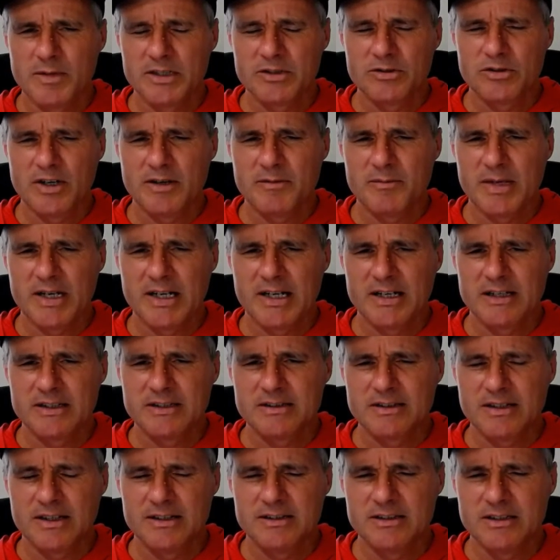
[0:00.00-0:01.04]
of my drop
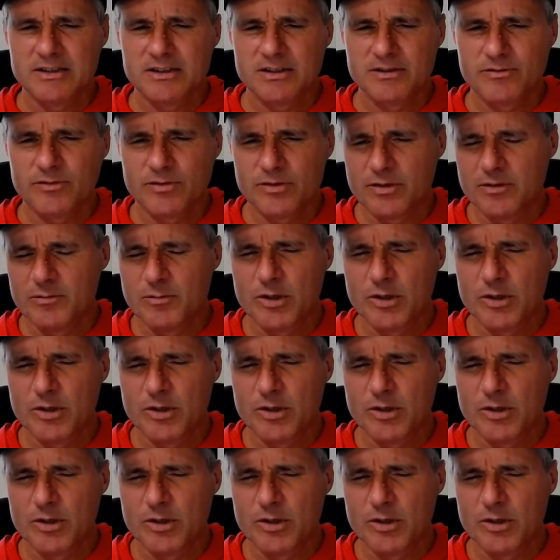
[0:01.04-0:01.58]
bags just for